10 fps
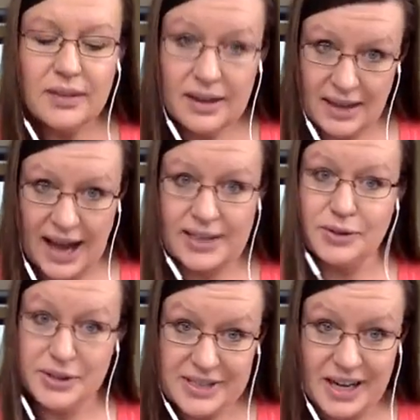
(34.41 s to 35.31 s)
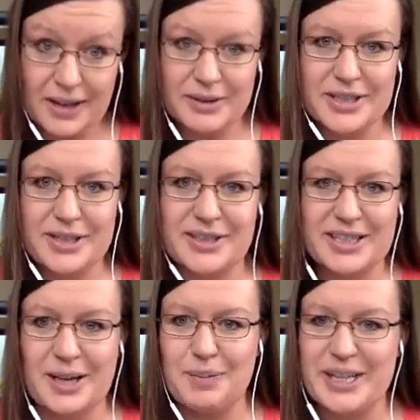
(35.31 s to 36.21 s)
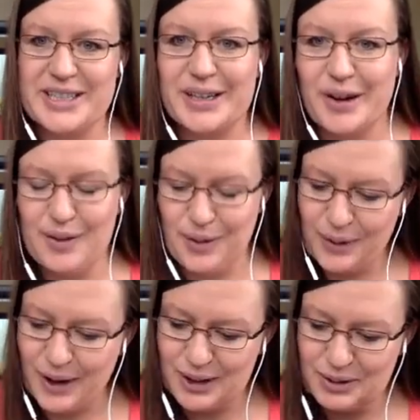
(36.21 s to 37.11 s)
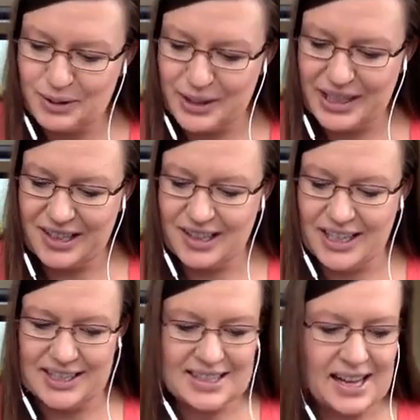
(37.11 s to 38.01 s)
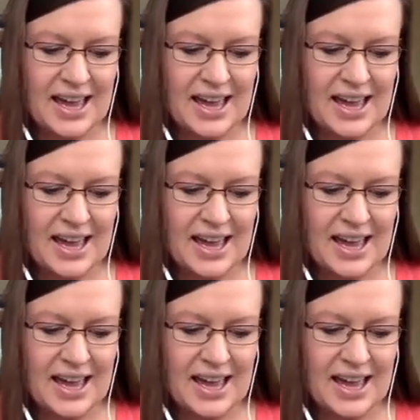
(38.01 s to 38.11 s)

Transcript: the actual study, which is always a good place to go if you are truly curious,